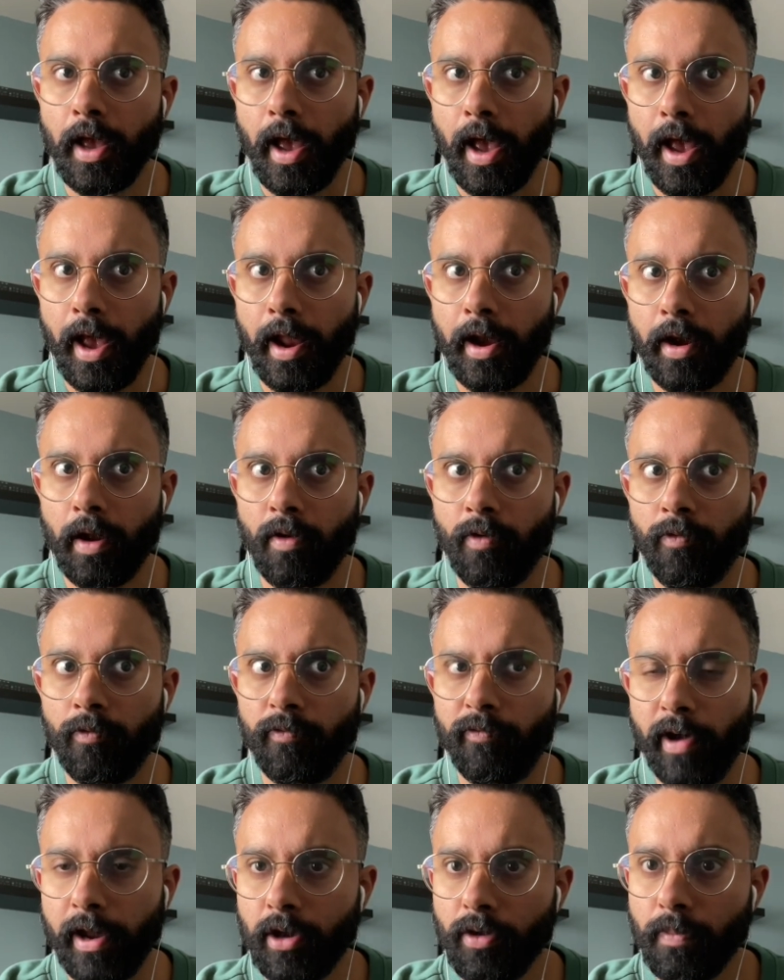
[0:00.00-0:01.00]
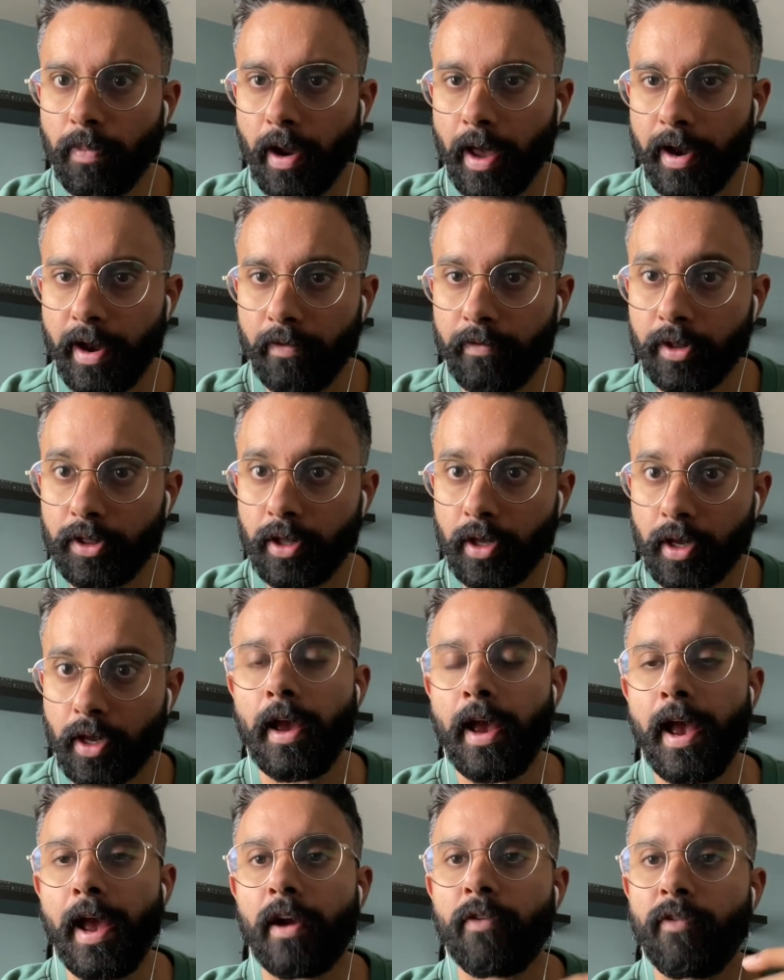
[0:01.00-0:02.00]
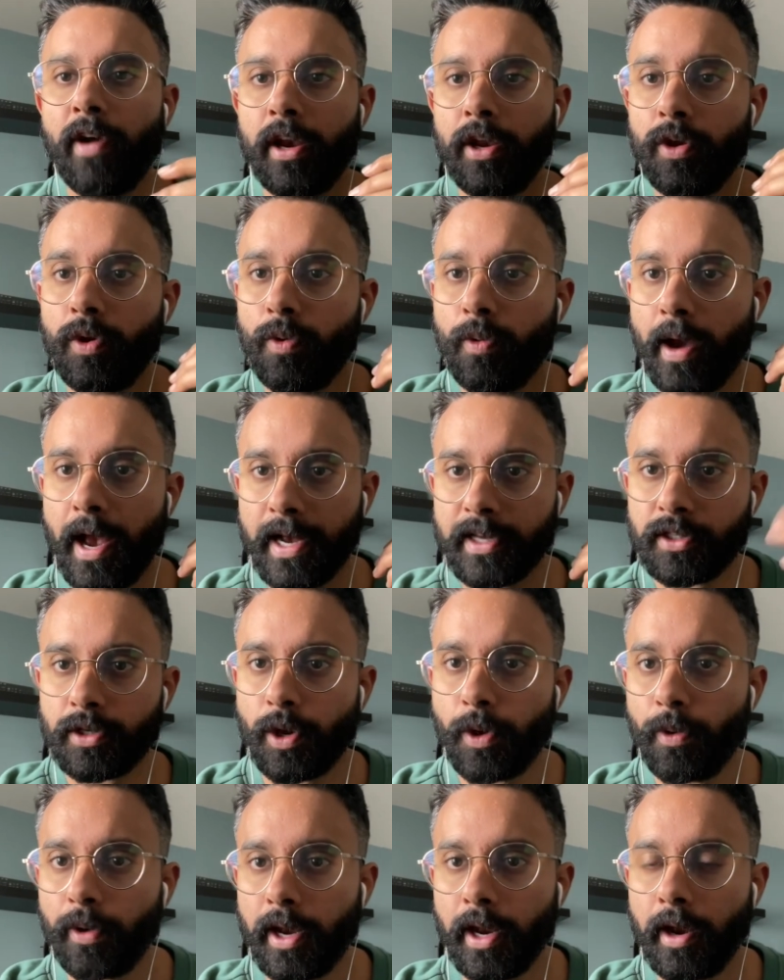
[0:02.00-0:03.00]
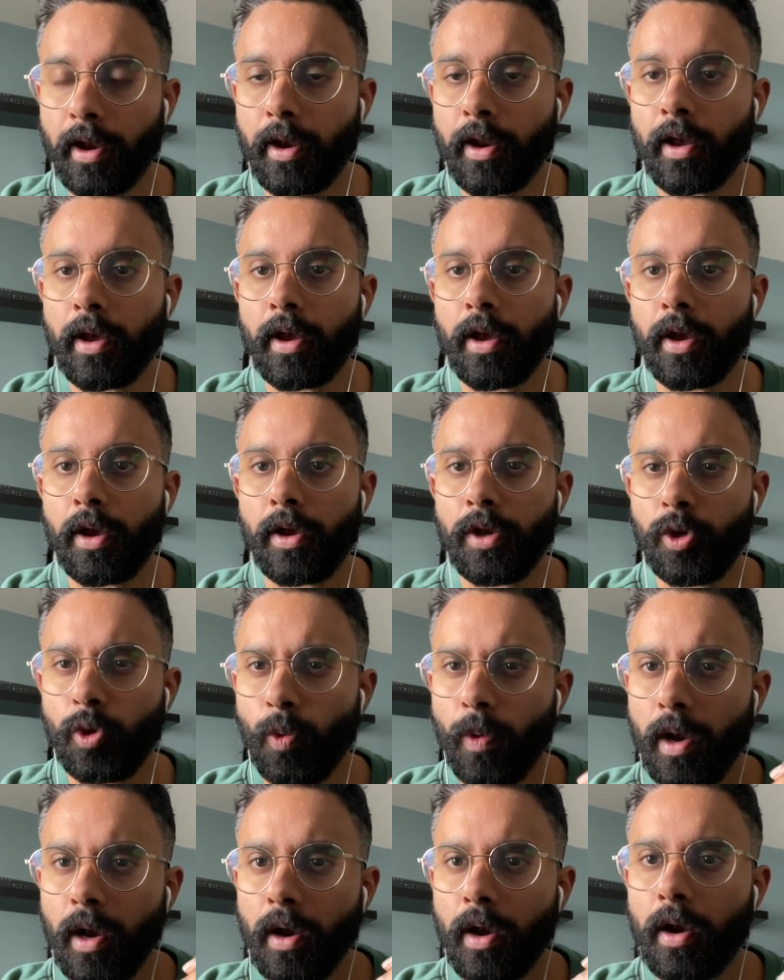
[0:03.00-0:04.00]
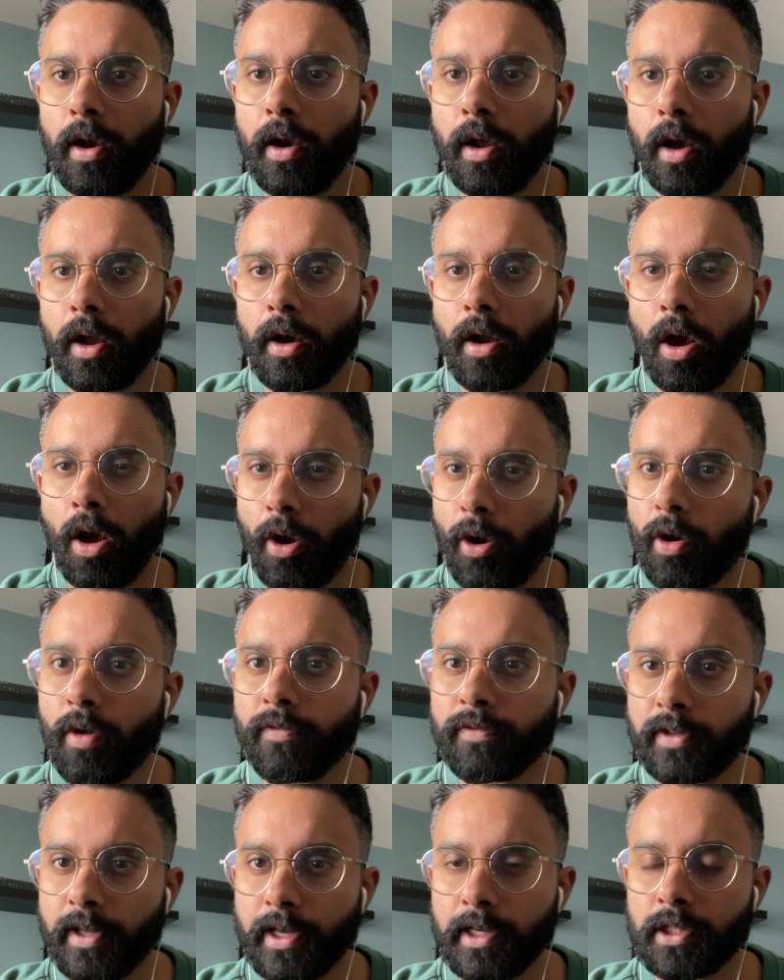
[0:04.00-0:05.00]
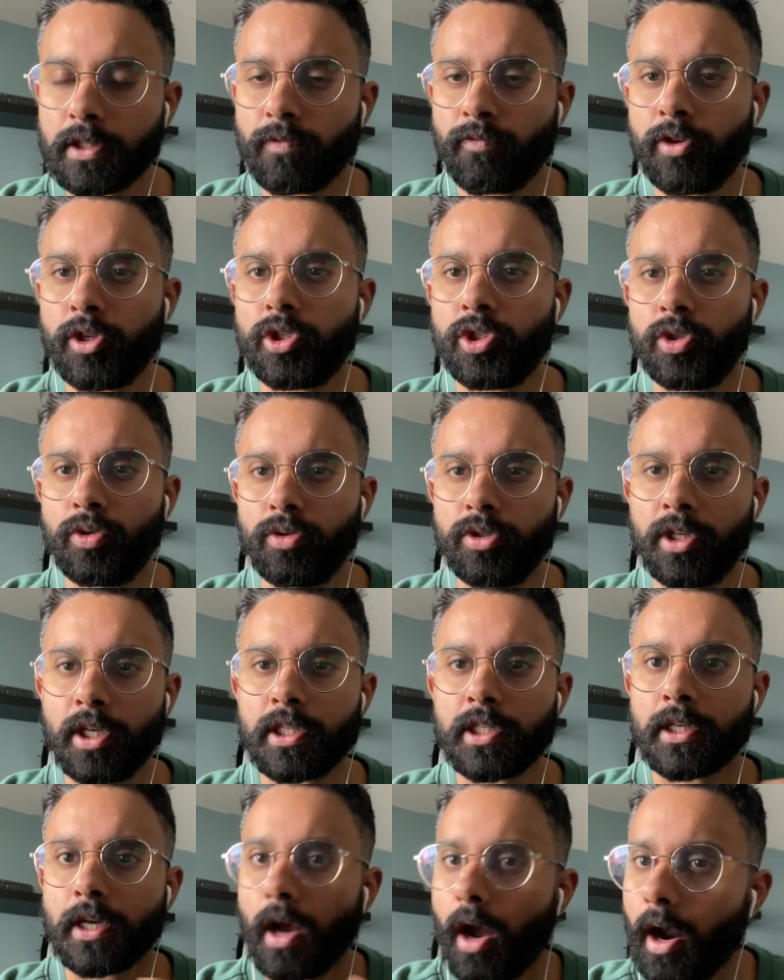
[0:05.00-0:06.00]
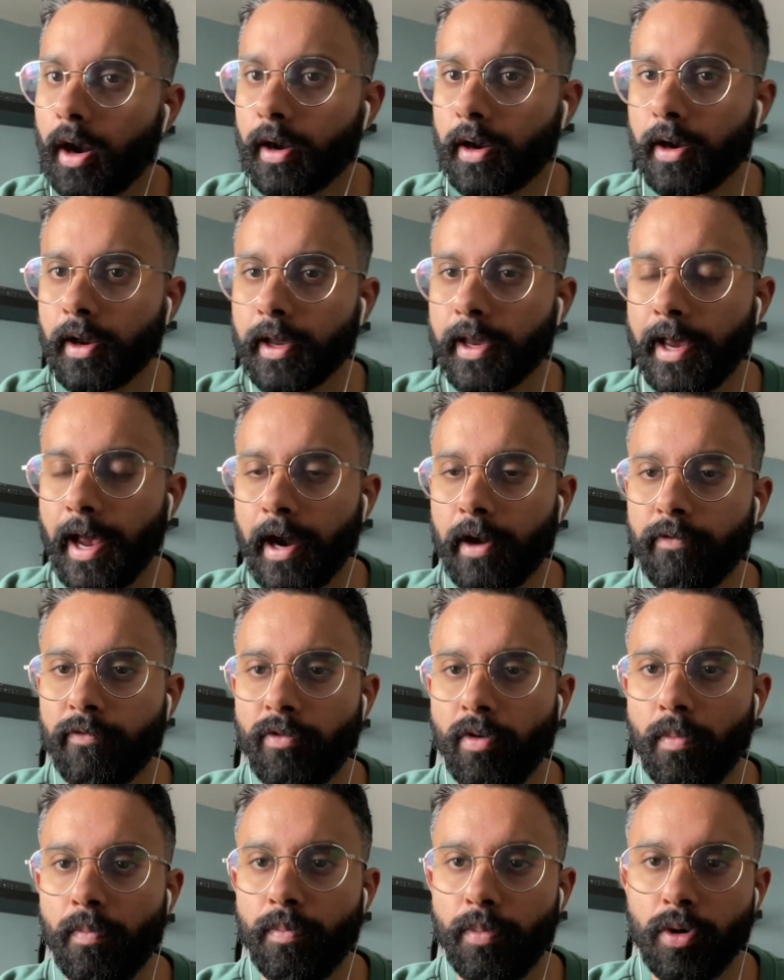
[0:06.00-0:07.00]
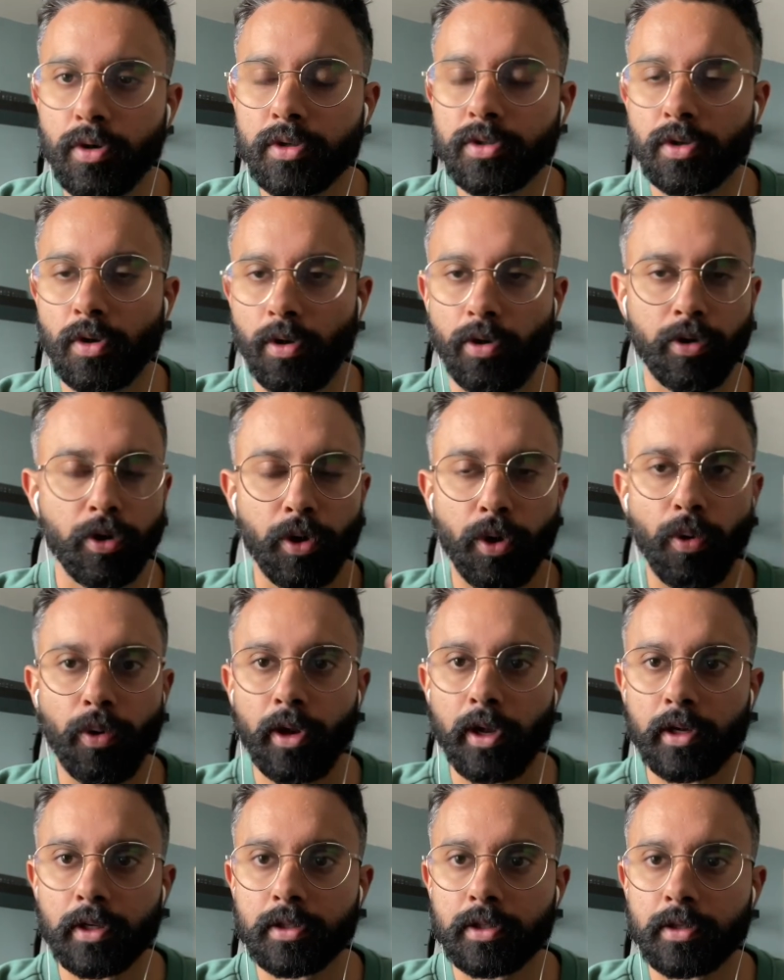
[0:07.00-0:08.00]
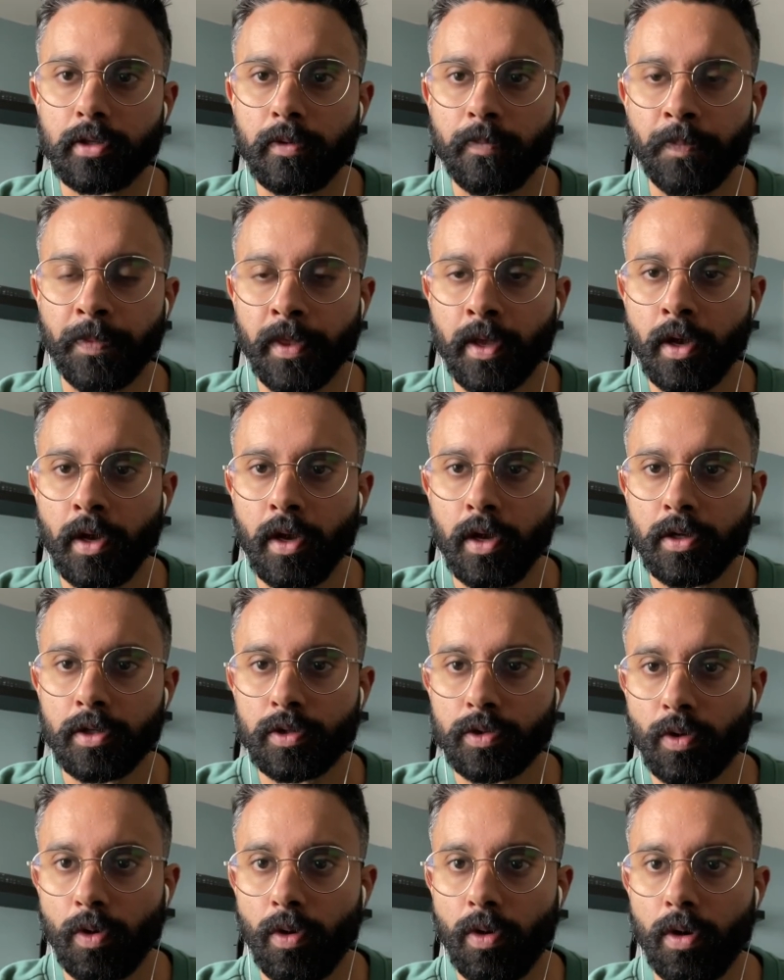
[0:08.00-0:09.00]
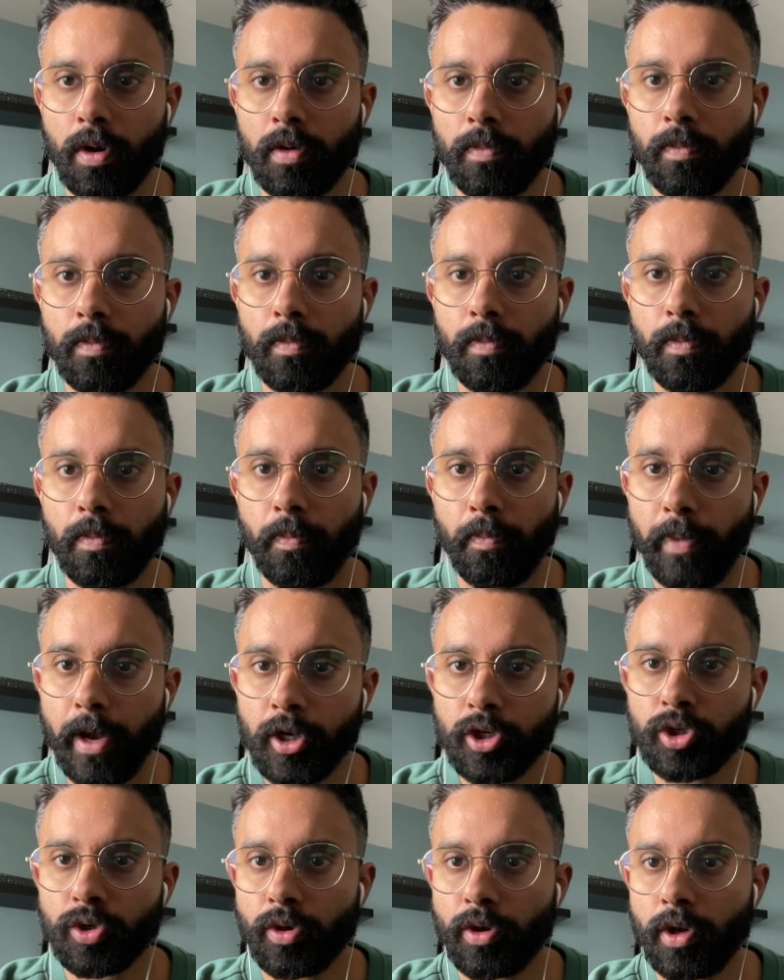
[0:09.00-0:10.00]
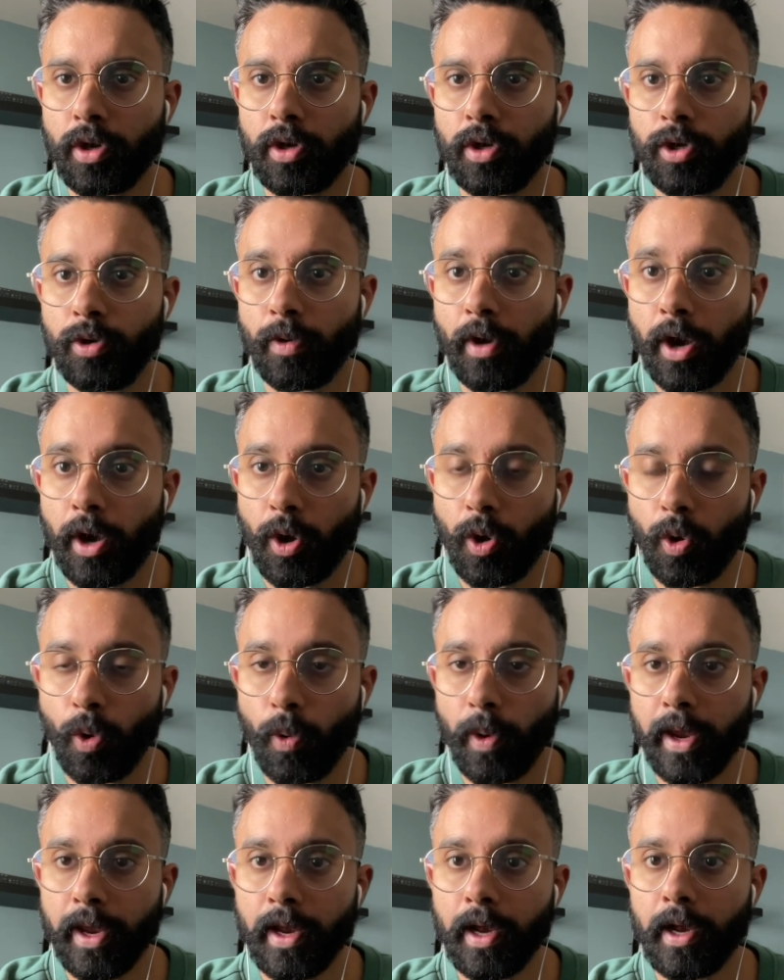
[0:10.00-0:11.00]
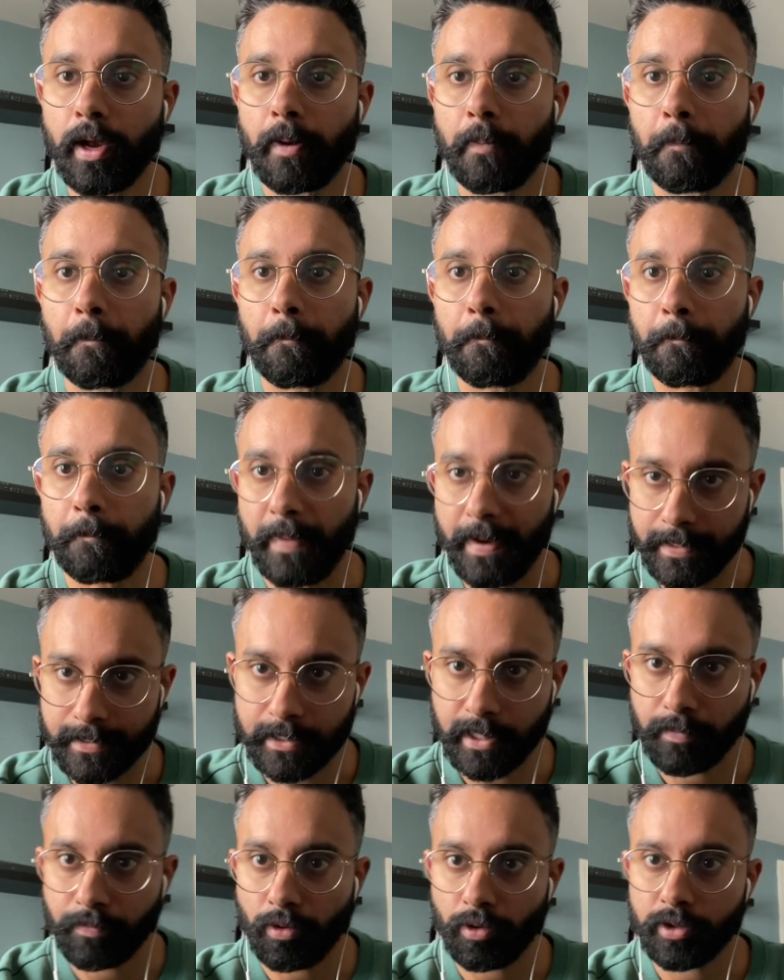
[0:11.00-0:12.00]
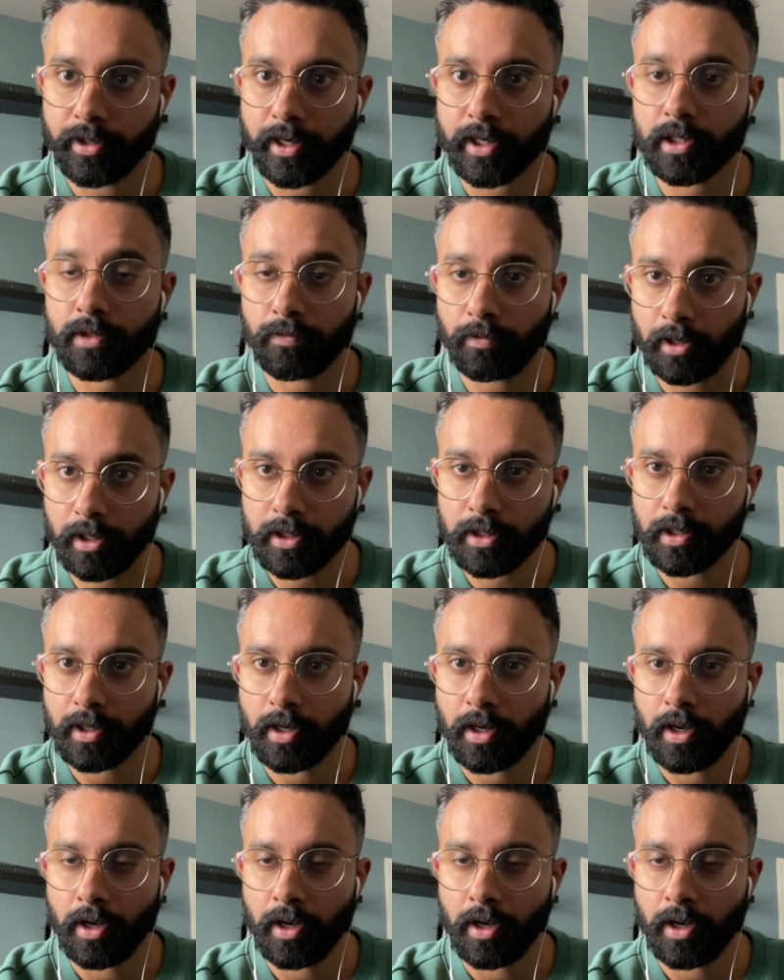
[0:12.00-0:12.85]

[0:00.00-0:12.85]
And when you plan everything and when you execute it, you will learn a lot of things which you just can't get from books or tutorials. So make sure you are doing basic projects first